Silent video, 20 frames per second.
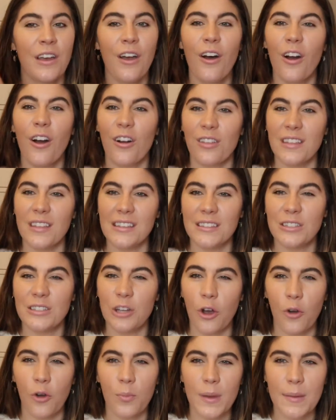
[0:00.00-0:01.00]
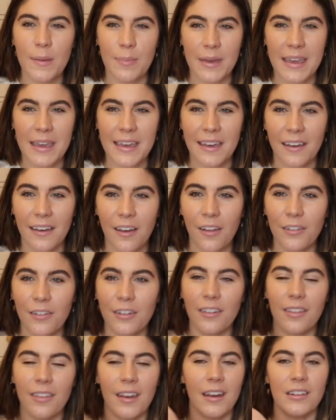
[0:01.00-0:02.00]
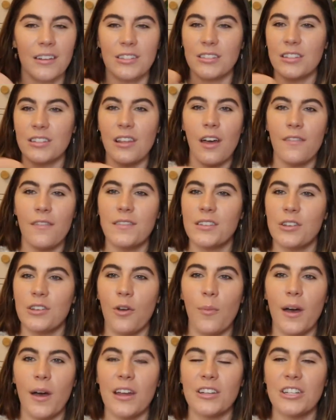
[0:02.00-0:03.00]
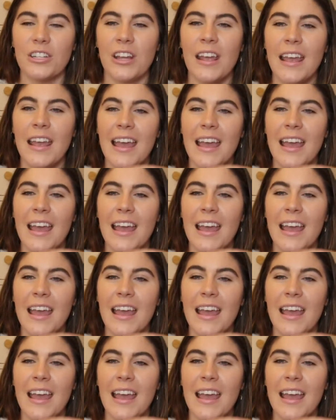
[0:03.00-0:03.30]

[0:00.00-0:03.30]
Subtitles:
are this taupey pink color that I just love so much.